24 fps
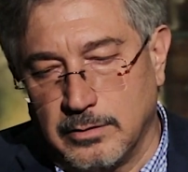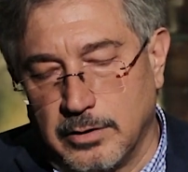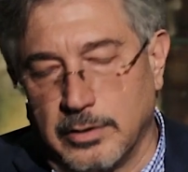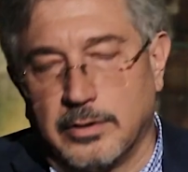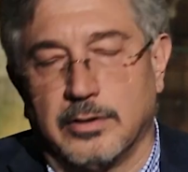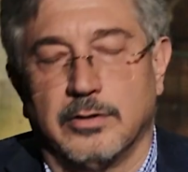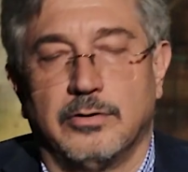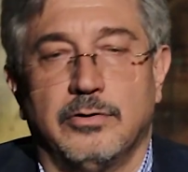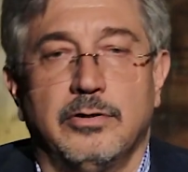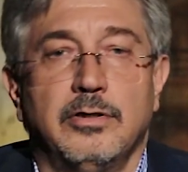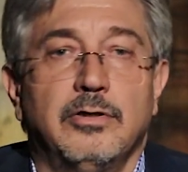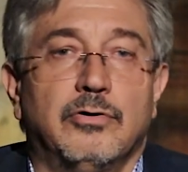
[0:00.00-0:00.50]
the
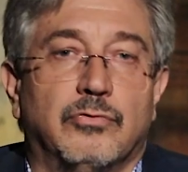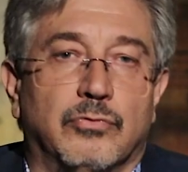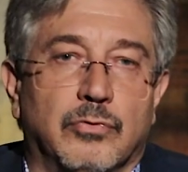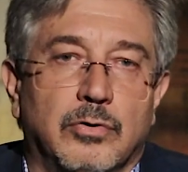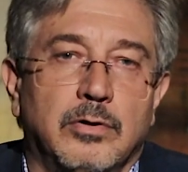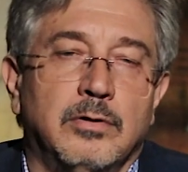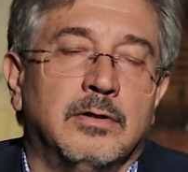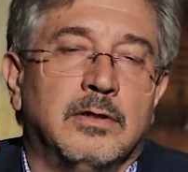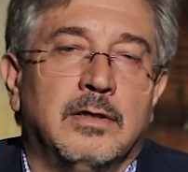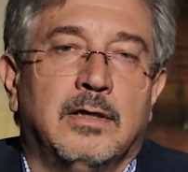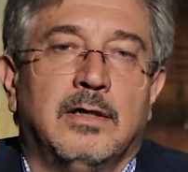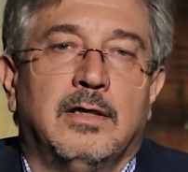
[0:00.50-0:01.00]

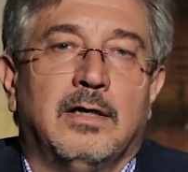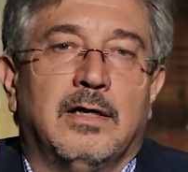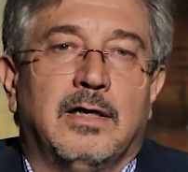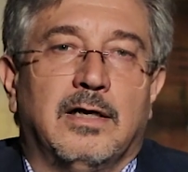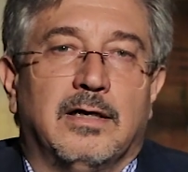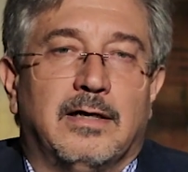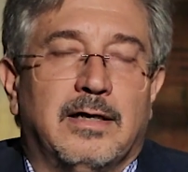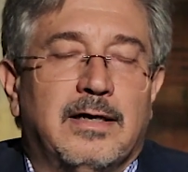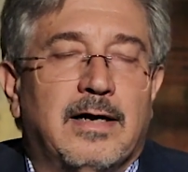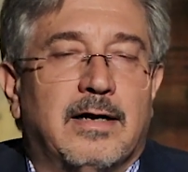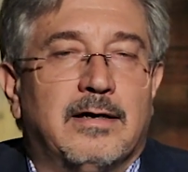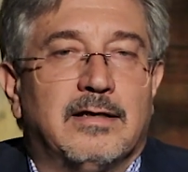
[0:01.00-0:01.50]
cathedral,
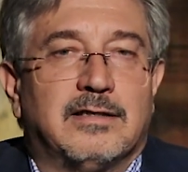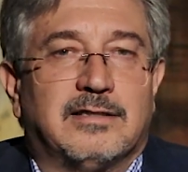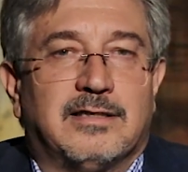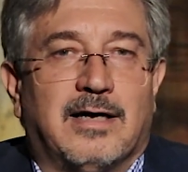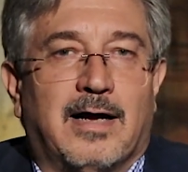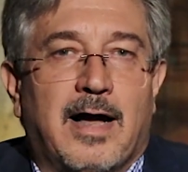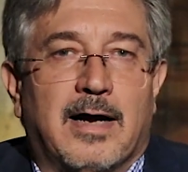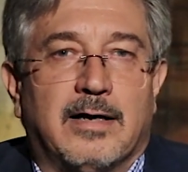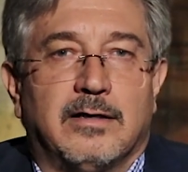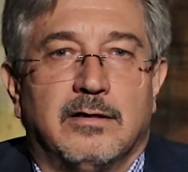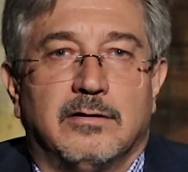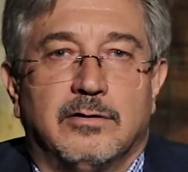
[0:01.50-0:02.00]
they had
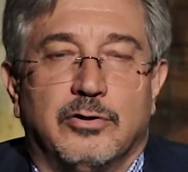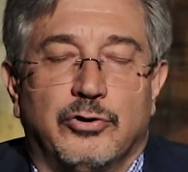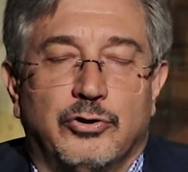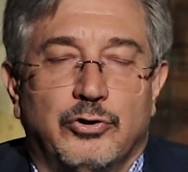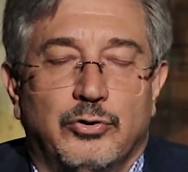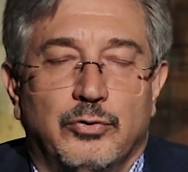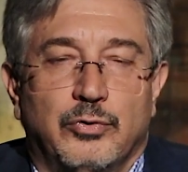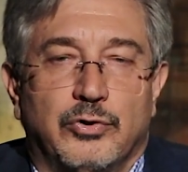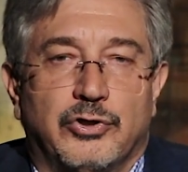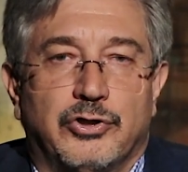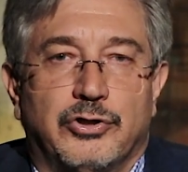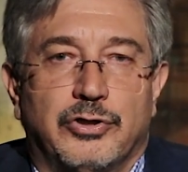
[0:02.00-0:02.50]
attacked the
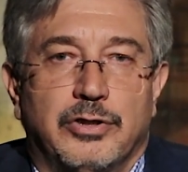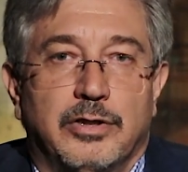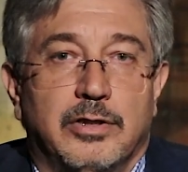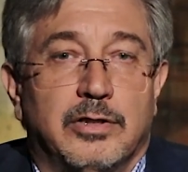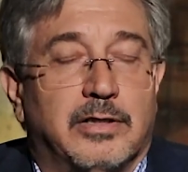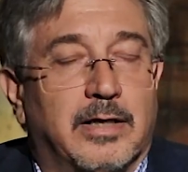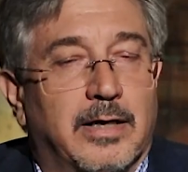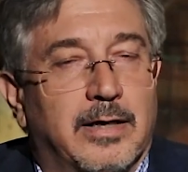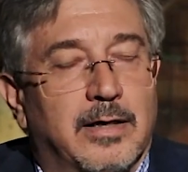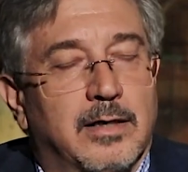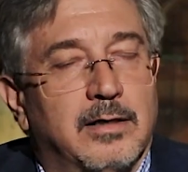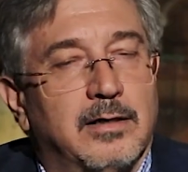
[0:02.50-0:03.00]
Shushi
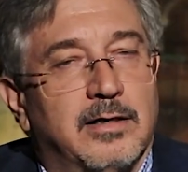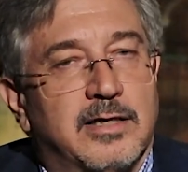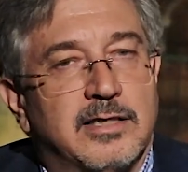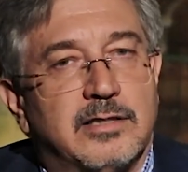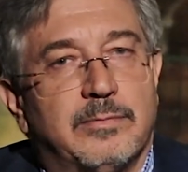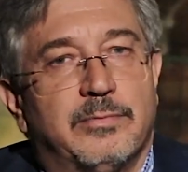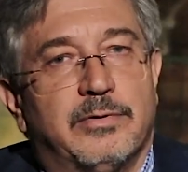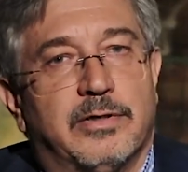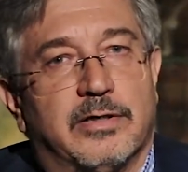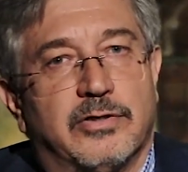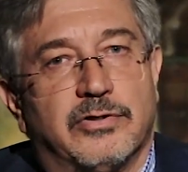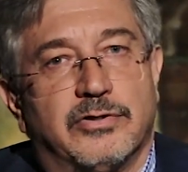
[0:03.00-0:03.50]
Gay and
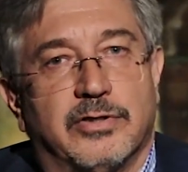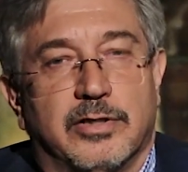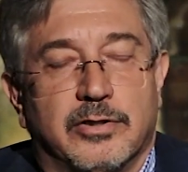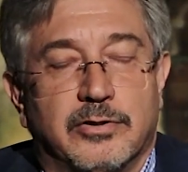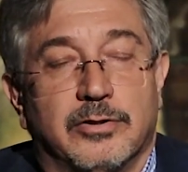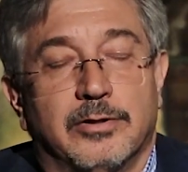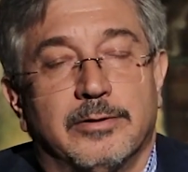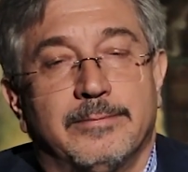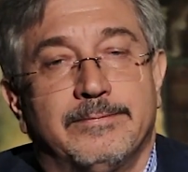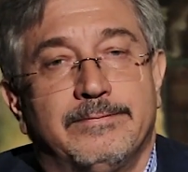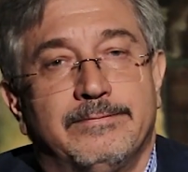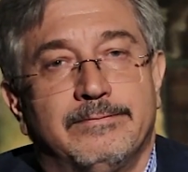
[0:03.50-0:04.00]
Lesbian
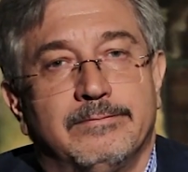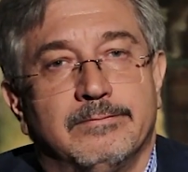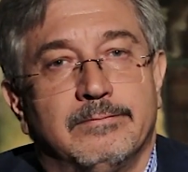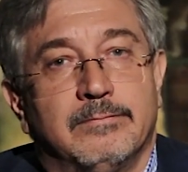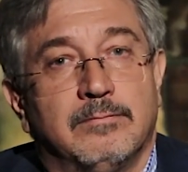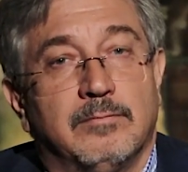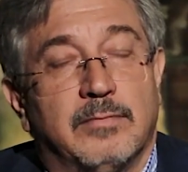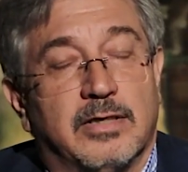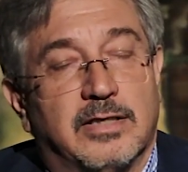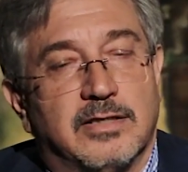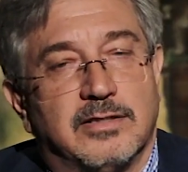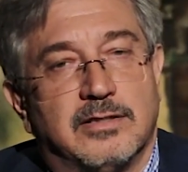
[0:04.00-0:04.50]
Center.
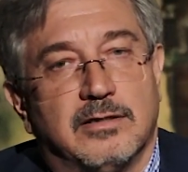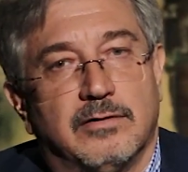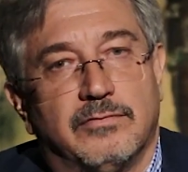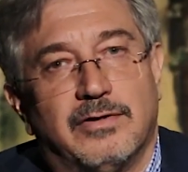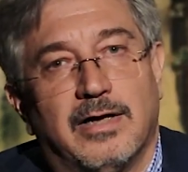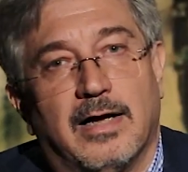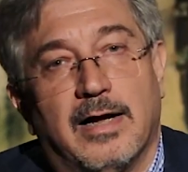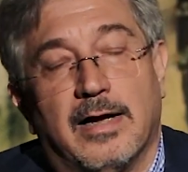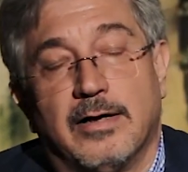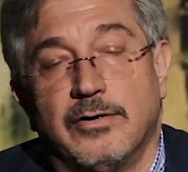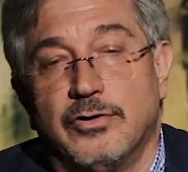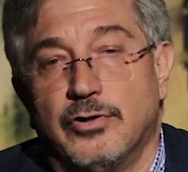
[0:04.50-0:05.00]
Because if
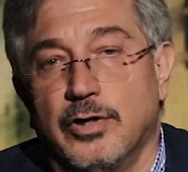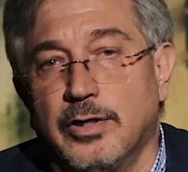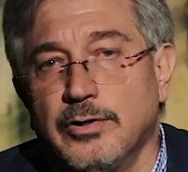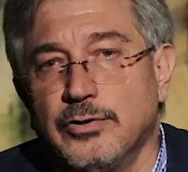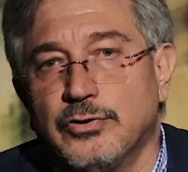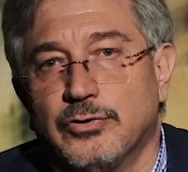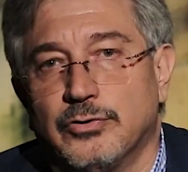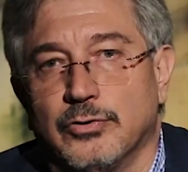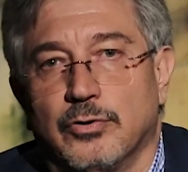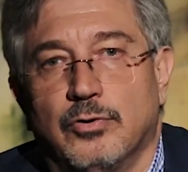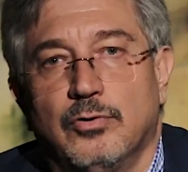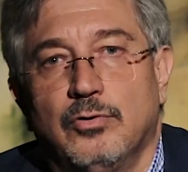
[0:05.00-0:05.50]
they had done
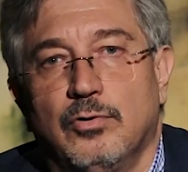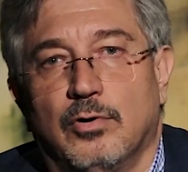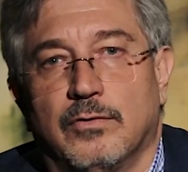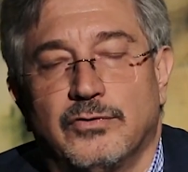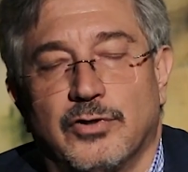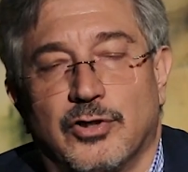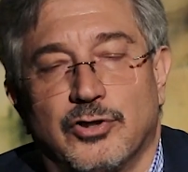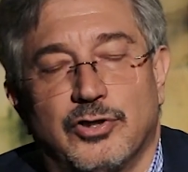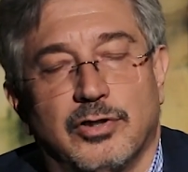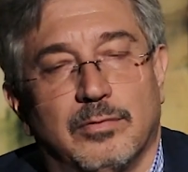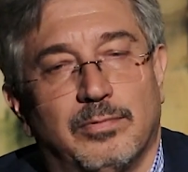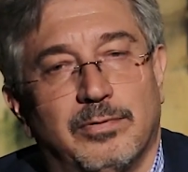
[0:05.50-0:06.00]
so, if
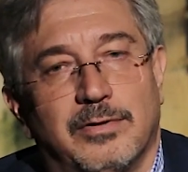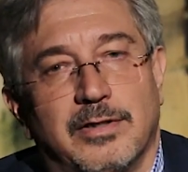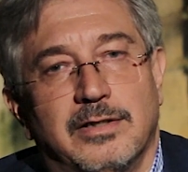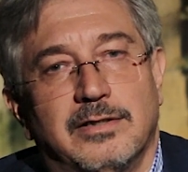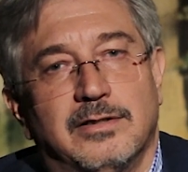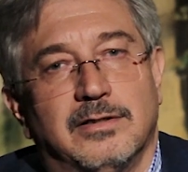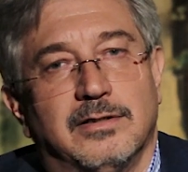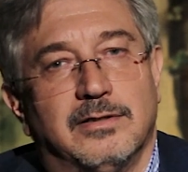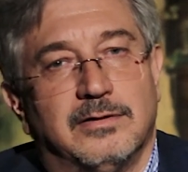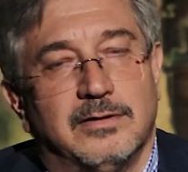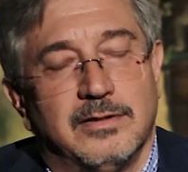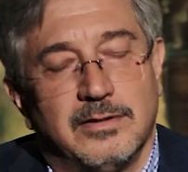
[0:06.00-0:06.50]
such a
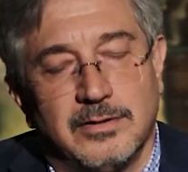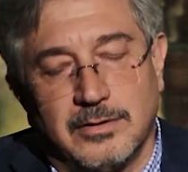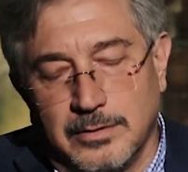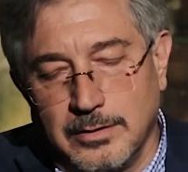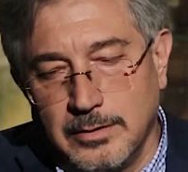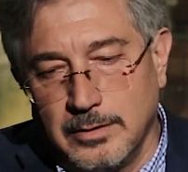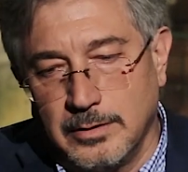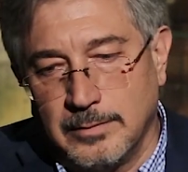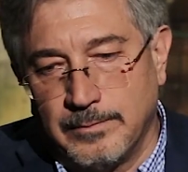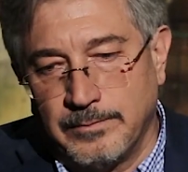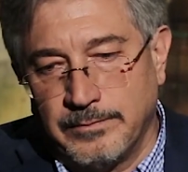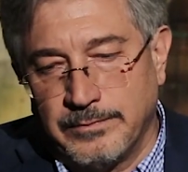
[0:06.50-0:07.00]
place
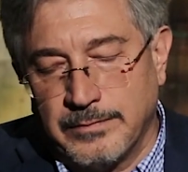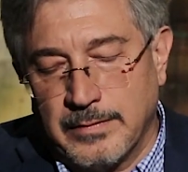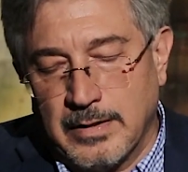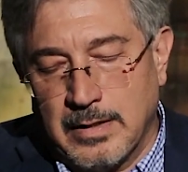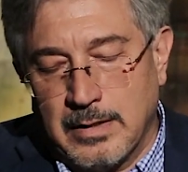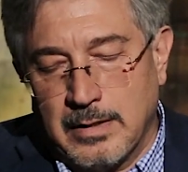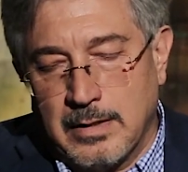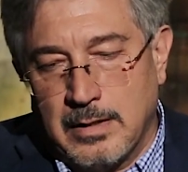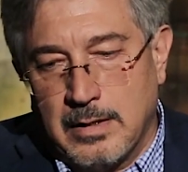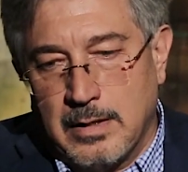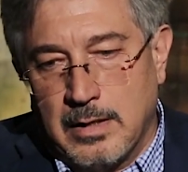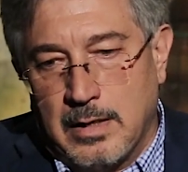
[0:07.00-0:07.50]
existed,
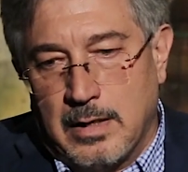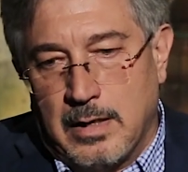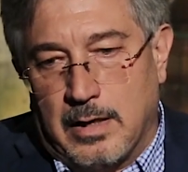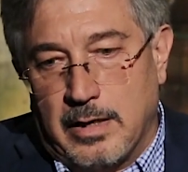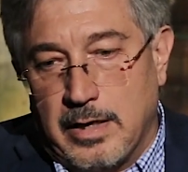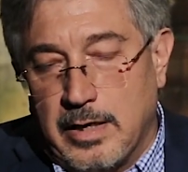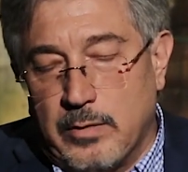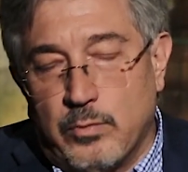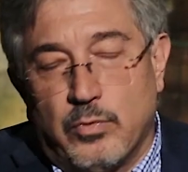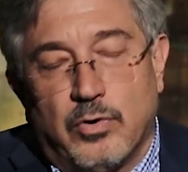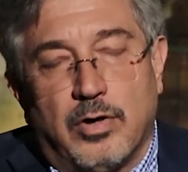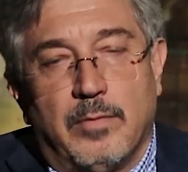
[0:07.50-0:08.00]

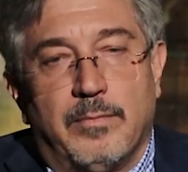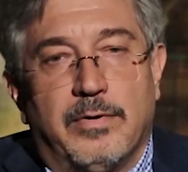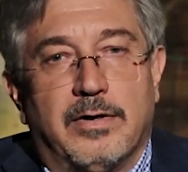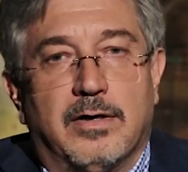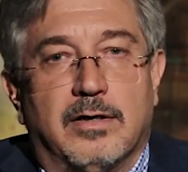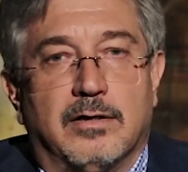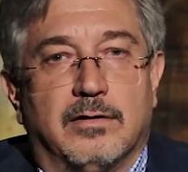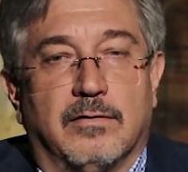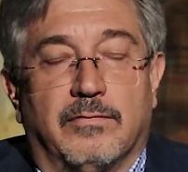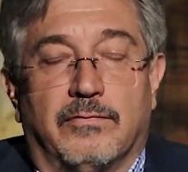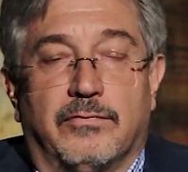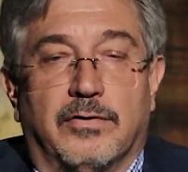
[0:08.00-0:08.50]
it would have been
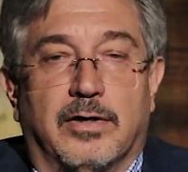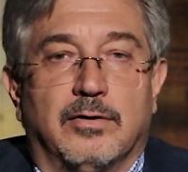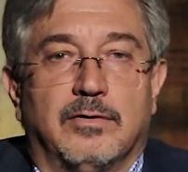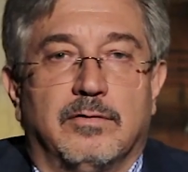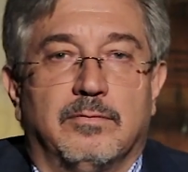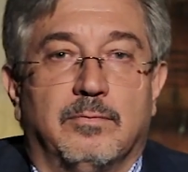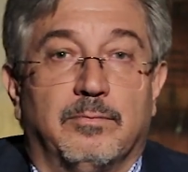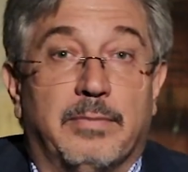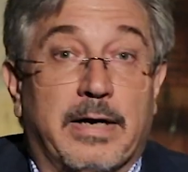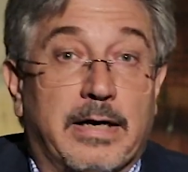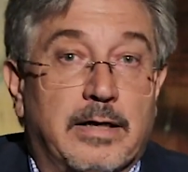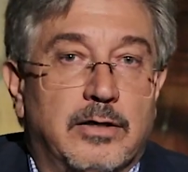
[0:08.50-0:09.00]
in the front
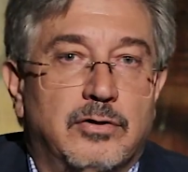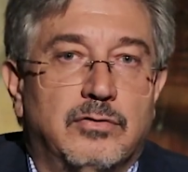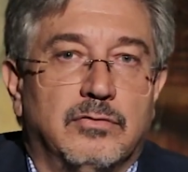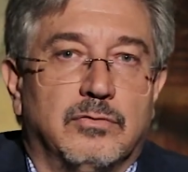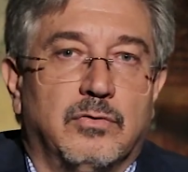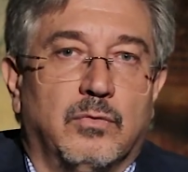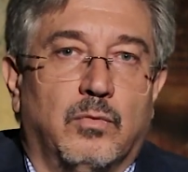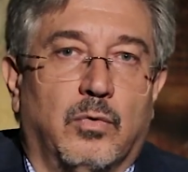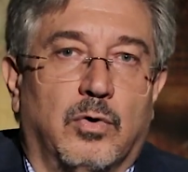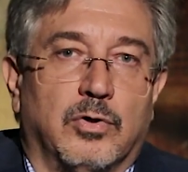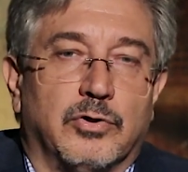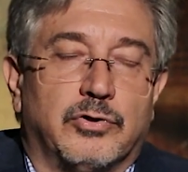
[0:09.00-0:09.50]
page of
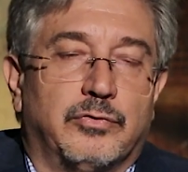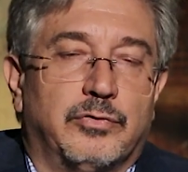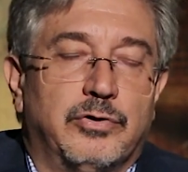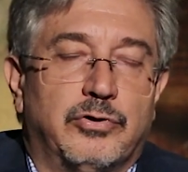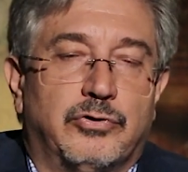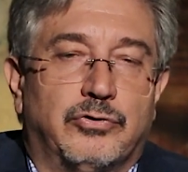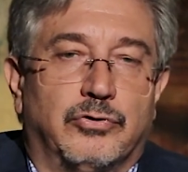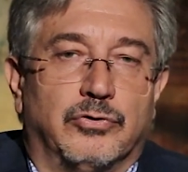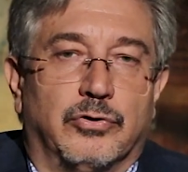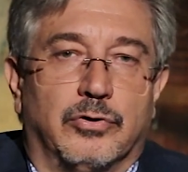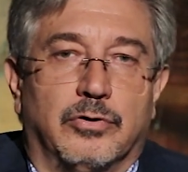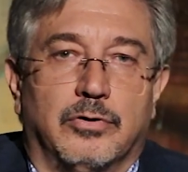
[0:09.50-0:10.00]
the Wall
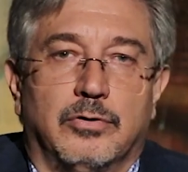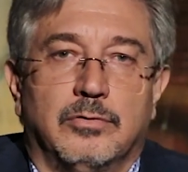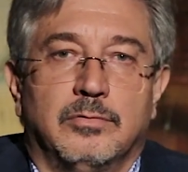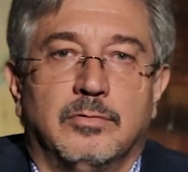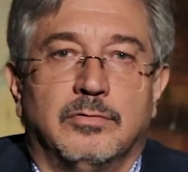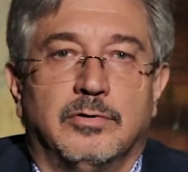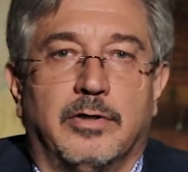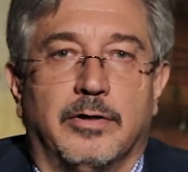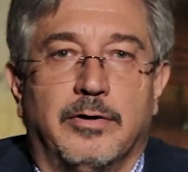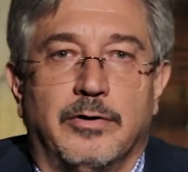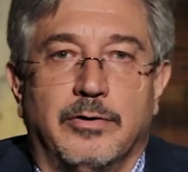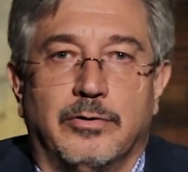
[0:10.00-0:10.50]
Street
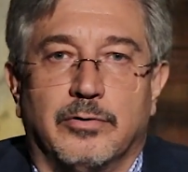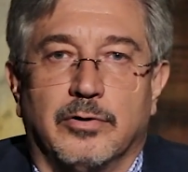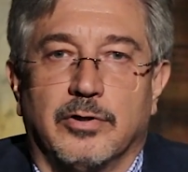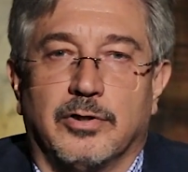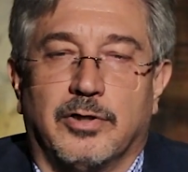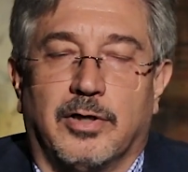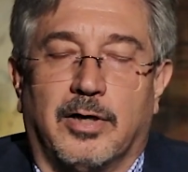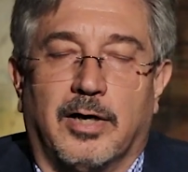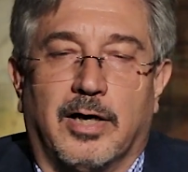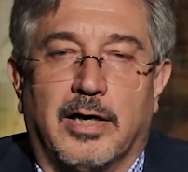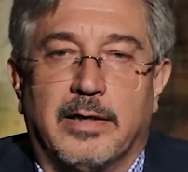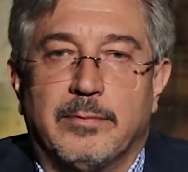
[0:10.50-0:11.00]
Journal, the New
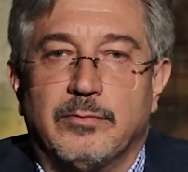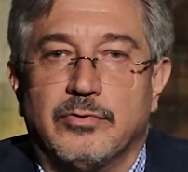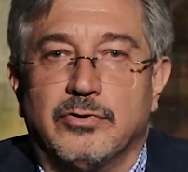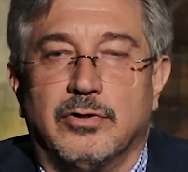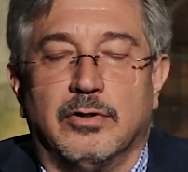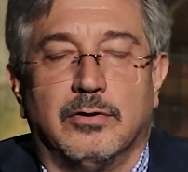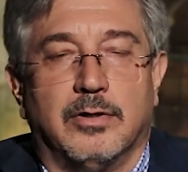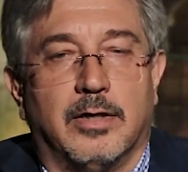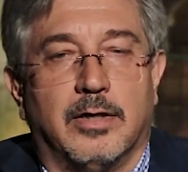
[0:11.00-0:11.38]
York Times, the